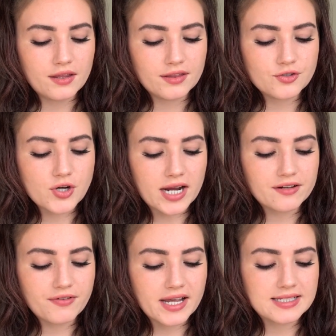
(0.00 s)
The
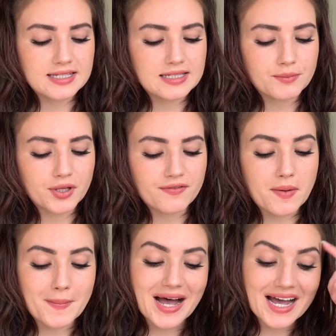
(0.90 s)
dragonfly is a symbol of the
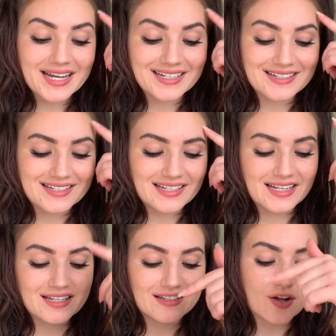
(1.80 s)
mind
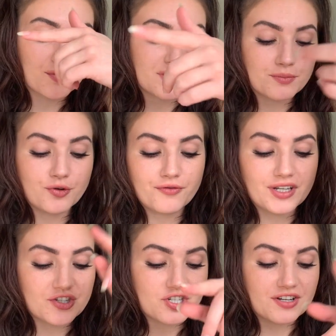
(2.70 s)
and is always moving,
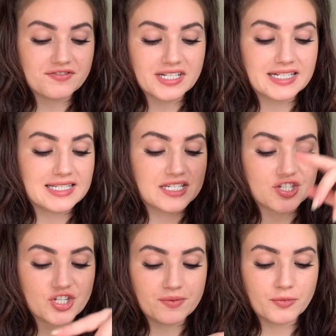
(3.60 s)
shifting,
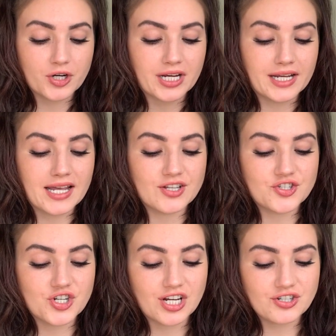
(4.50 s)
shimmering, and
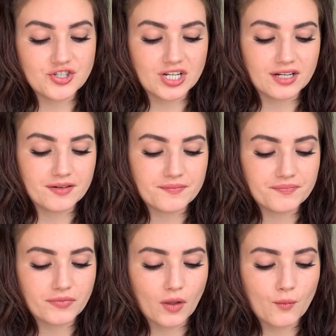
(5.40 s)
changing.
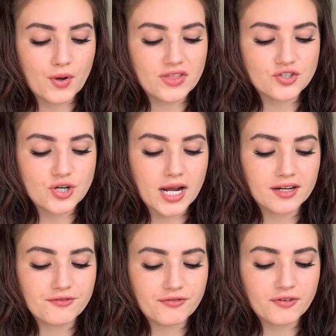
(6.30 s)
When the
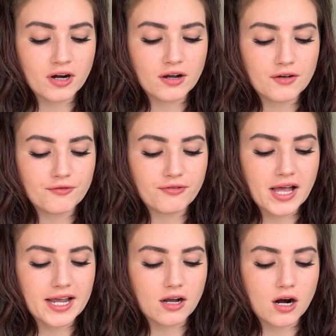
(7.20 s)

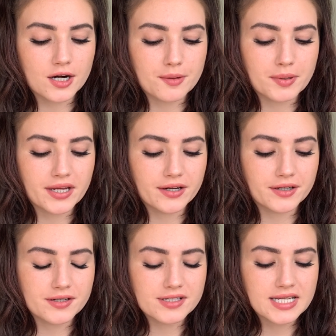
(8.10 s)
dragonfly card
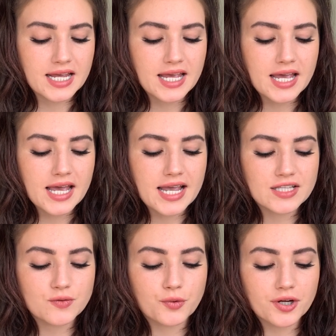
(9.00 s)
appears,
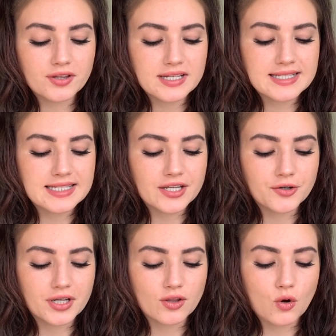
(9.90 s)
It's worth
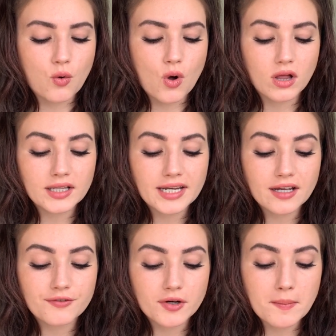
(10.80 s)
considering the quality
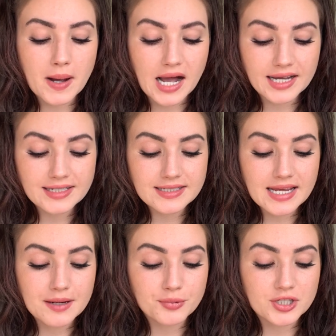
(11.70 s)
of your mind
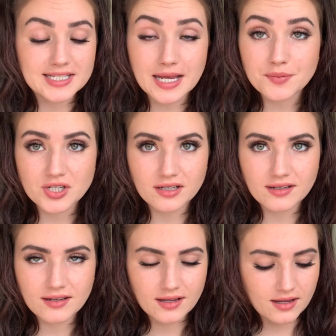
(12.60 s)
and
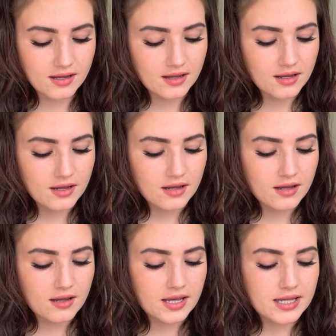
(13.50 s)
perception.
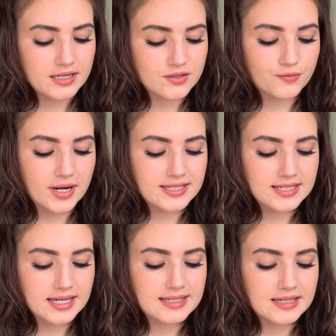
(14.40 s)
Is
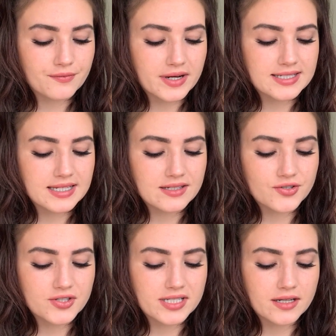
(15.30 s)
it restless or
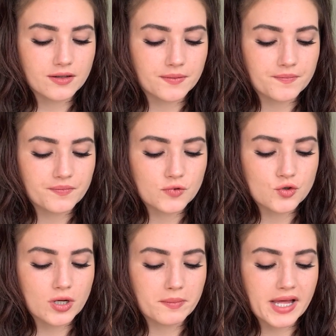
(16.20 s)
still,
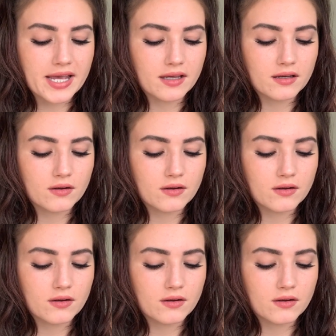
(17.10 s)
dreamlike